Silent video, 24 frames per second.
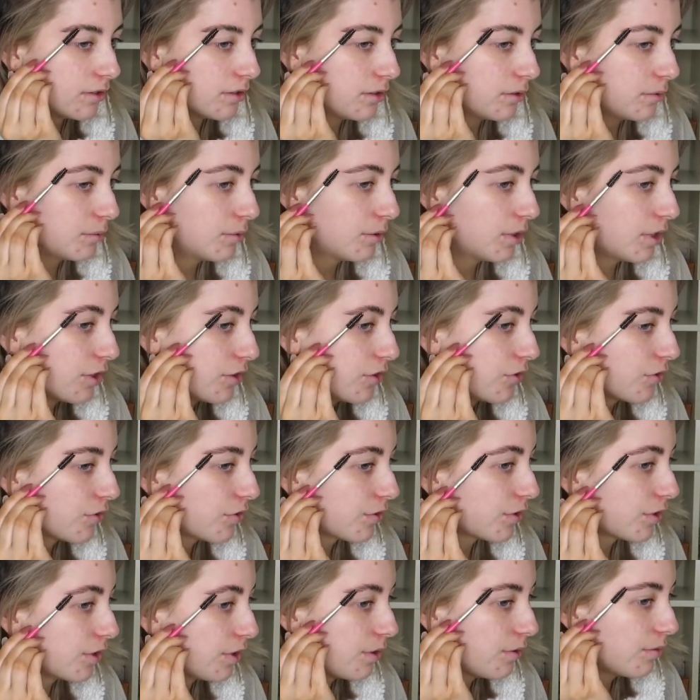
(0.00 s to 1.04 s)
brush
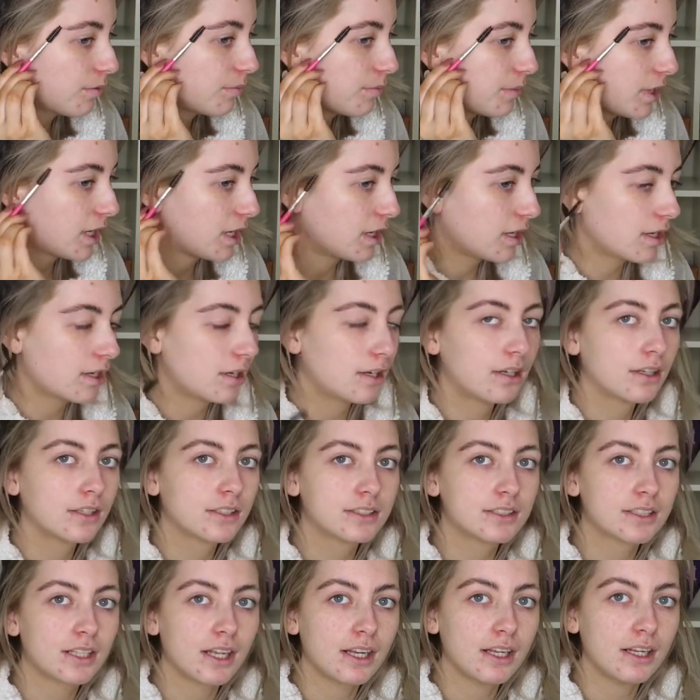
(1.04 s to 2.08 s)
through, make it look
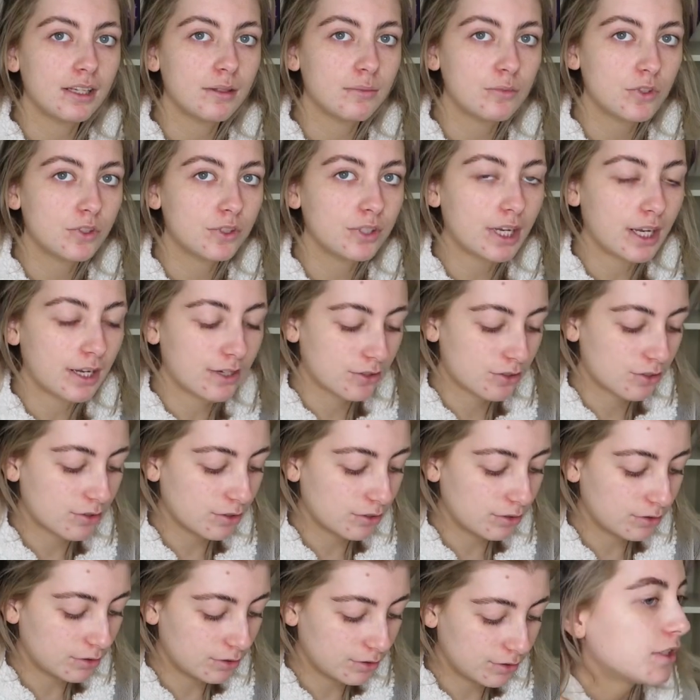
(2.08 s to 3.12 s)
slightly more
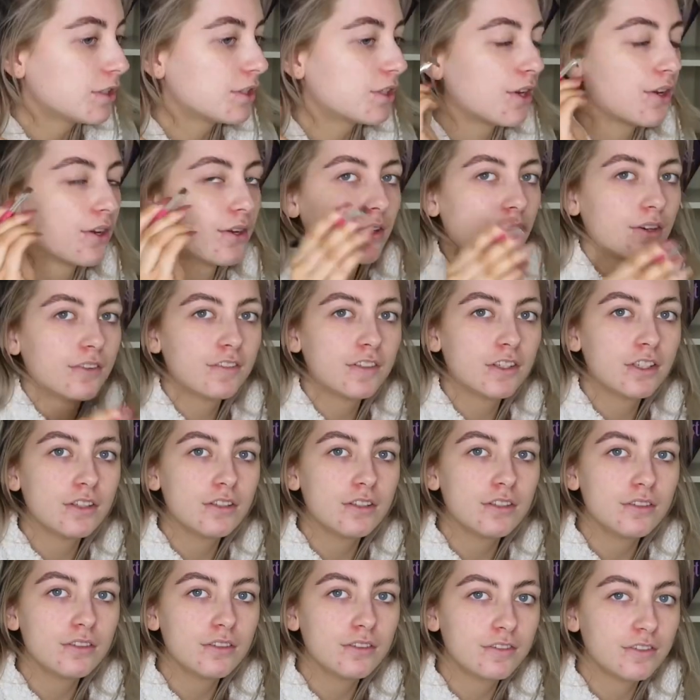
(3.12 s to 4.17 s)
natural. So a
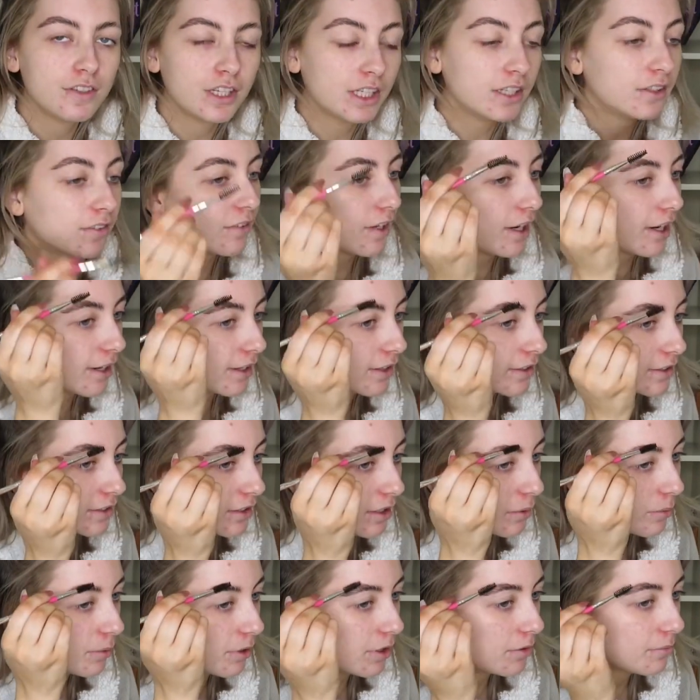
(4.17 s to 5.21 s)
few fun facts
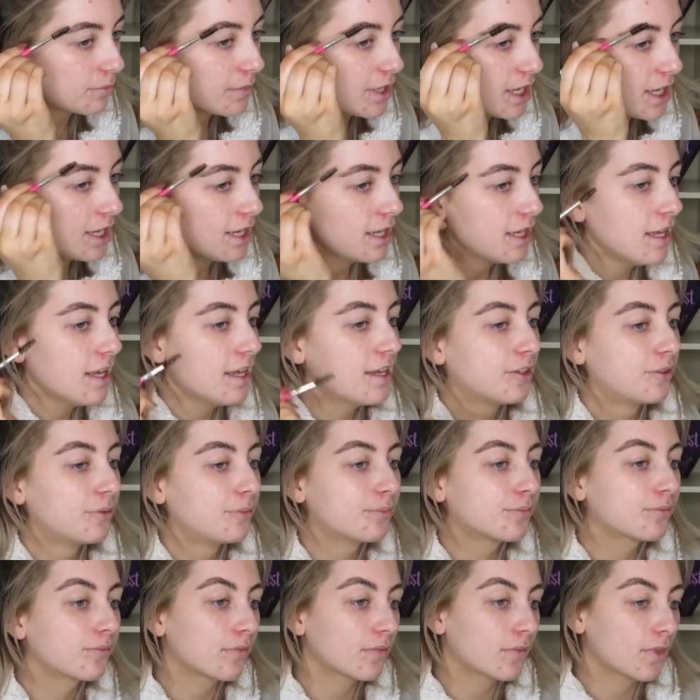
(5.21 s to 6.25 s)
about me.
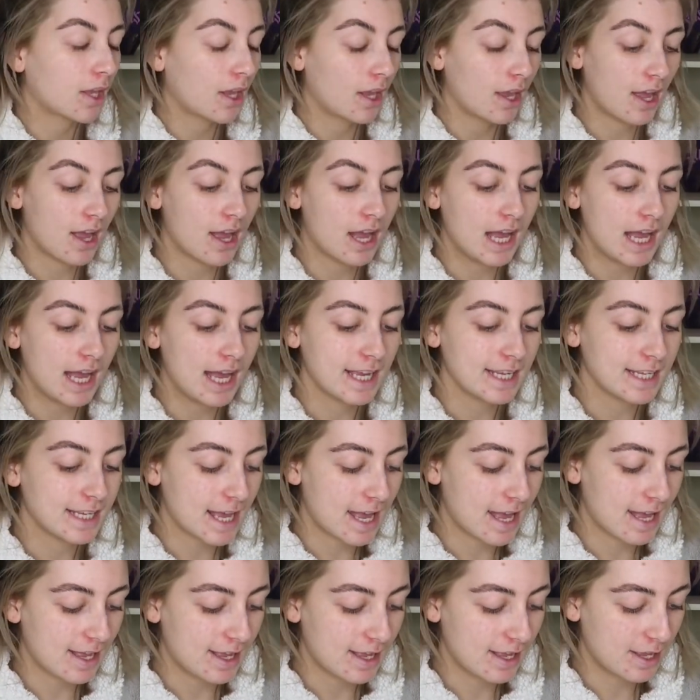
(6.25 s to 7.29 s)
I
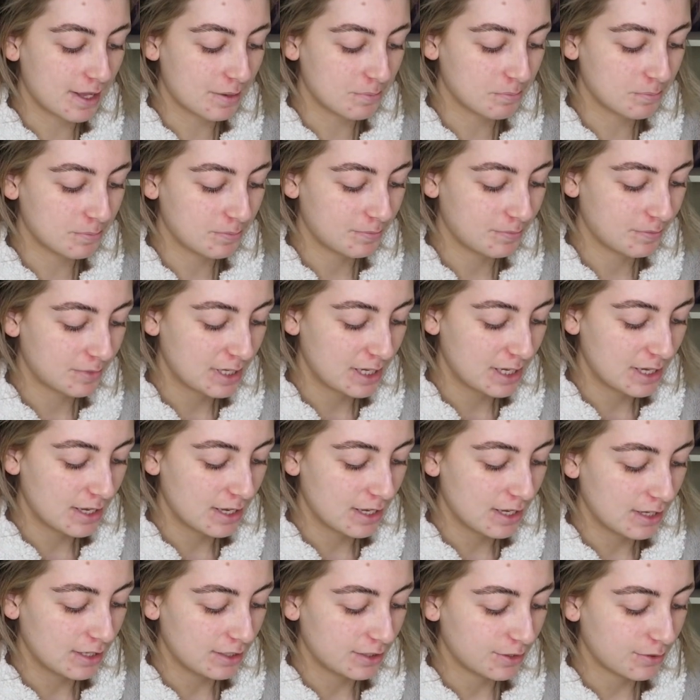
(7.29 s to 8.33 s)
am
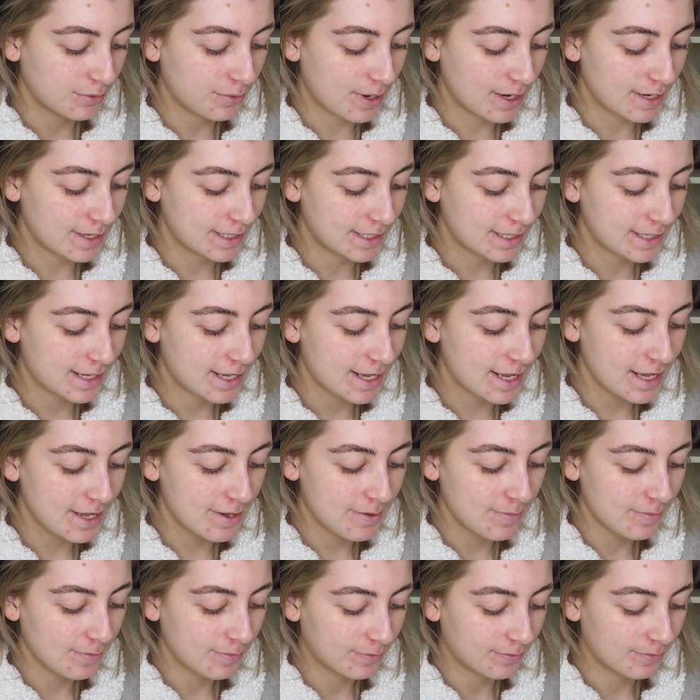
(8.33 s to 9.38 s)
20.
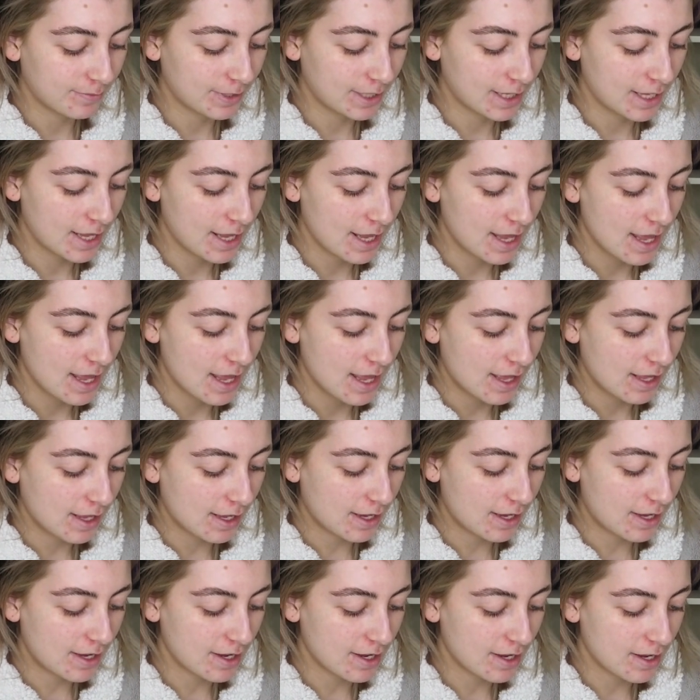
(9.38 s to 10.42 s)

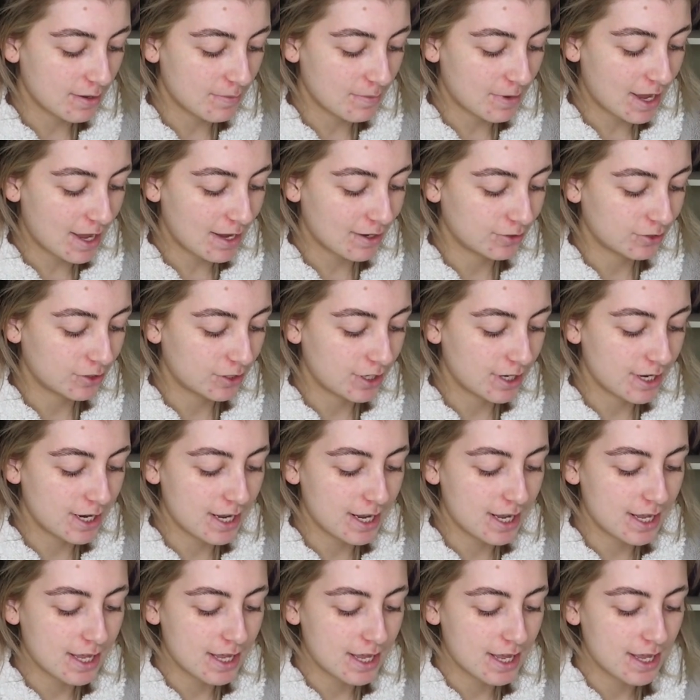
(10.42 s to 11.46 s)
I am
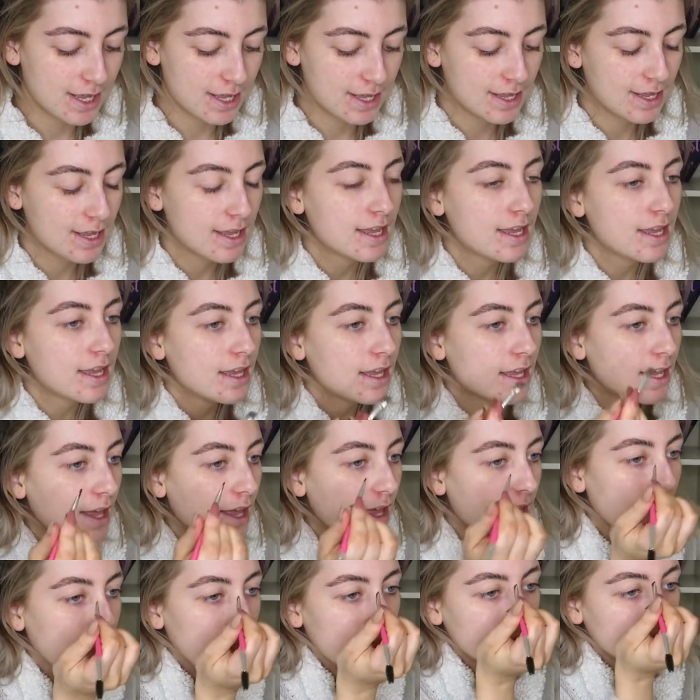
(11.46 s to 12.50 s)
actually
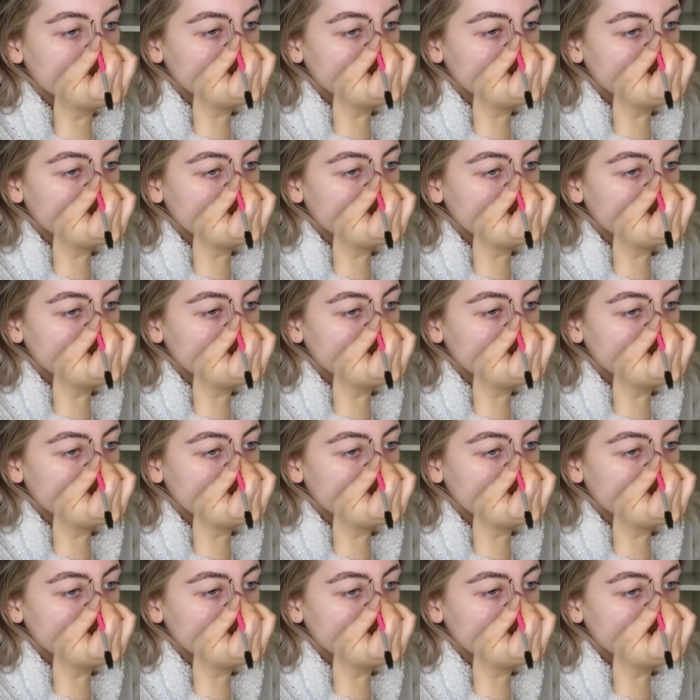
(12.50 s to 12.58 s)
a